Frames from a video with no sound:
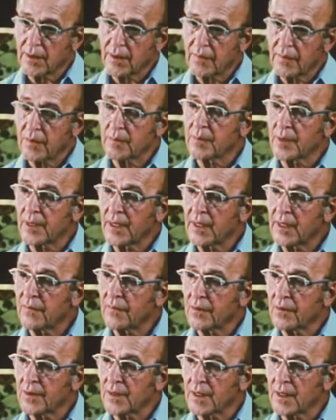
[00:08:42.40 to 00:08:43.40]
however,
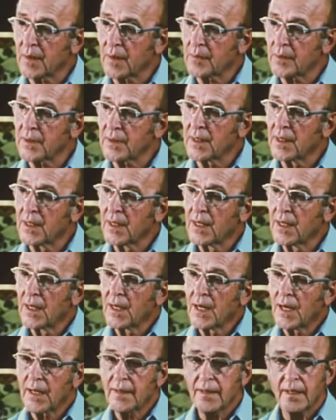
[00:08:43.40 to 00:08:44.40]
behavior therapy,
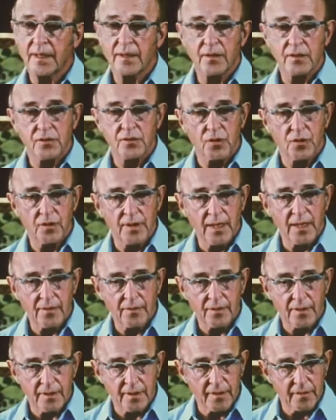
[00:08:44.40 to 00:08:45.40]
I think there's no
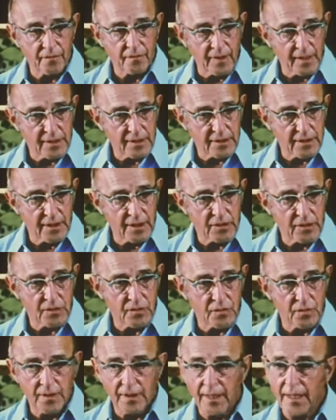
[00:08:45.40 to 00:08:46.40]
doubt that the
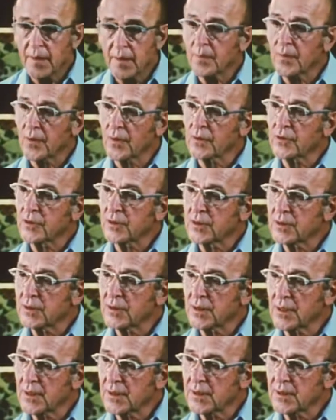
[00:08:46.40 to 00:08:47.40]
fascination with that approach
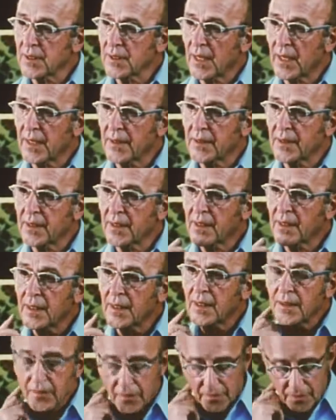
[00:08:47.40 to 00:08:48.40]
is on the
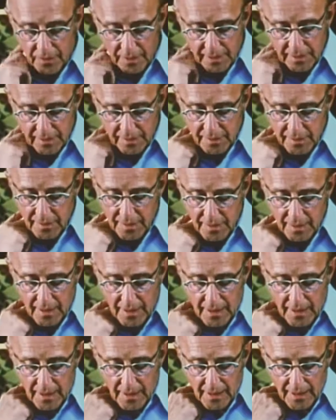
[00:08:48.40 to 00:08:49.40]
increase.
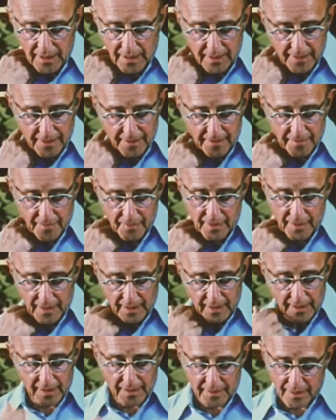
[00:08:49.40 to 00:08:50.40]

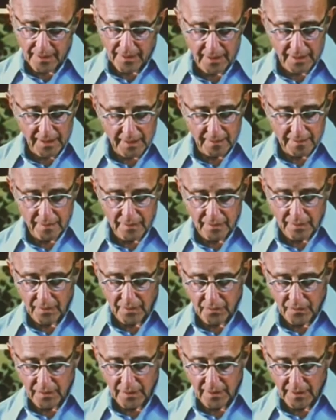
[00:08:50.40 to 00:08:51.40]
And I think I
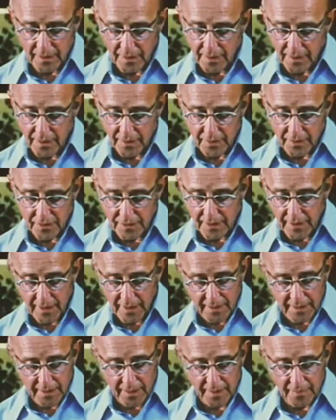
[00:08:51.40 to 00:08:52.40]
can really
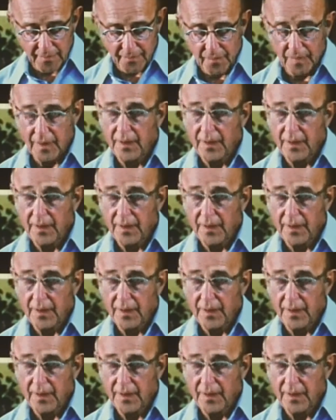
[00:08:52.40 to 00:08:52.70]
understand that.